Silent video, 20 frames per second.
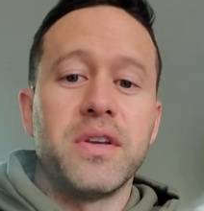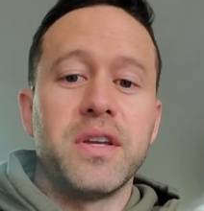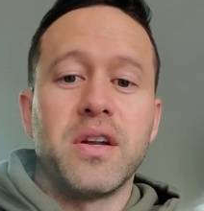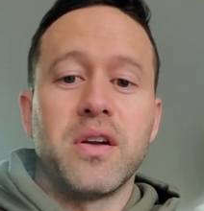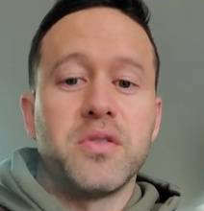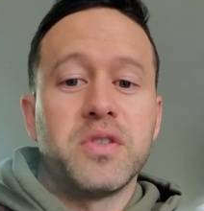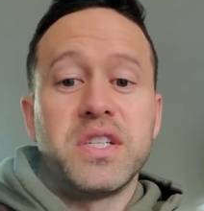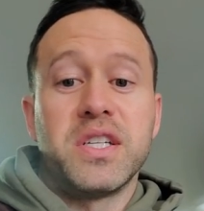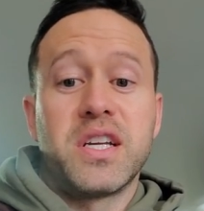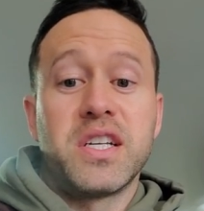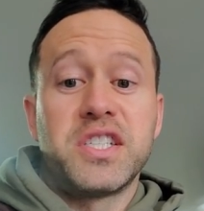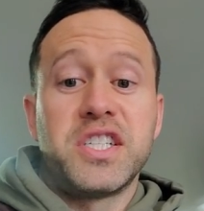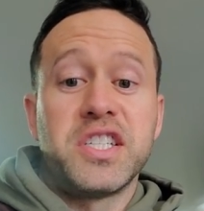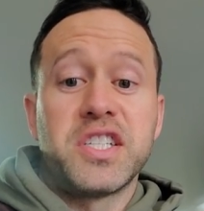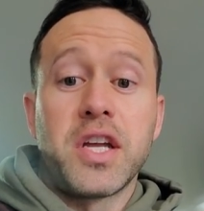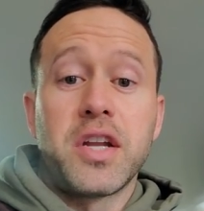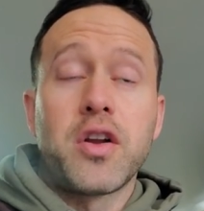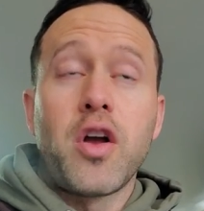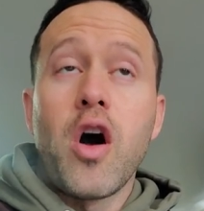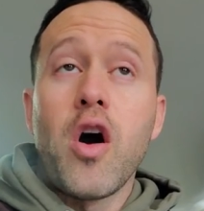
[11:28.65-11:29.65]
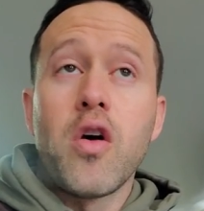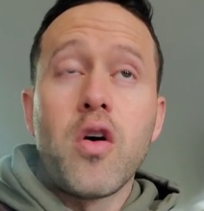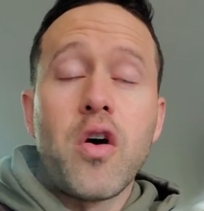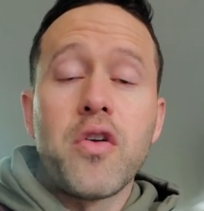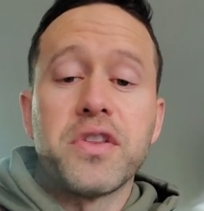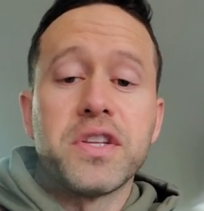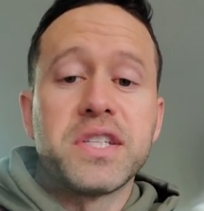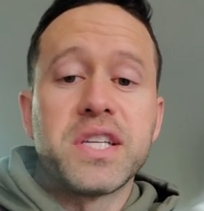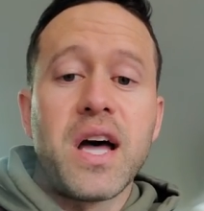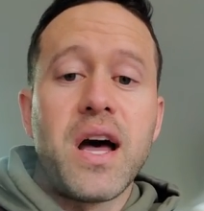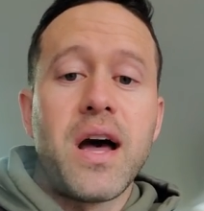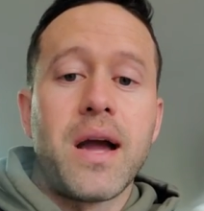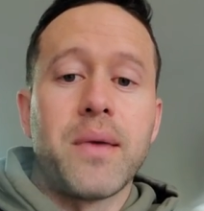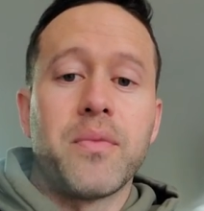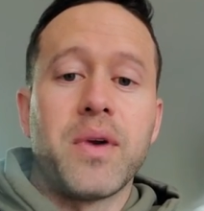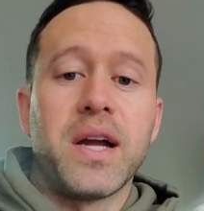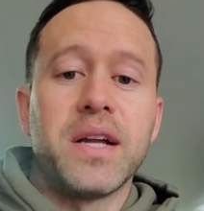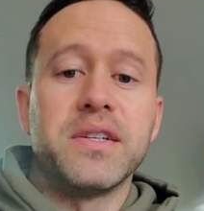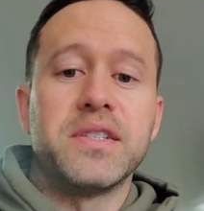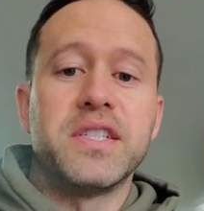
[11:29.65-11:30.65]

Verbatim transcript: you know, she cuz she's on call all the time, right?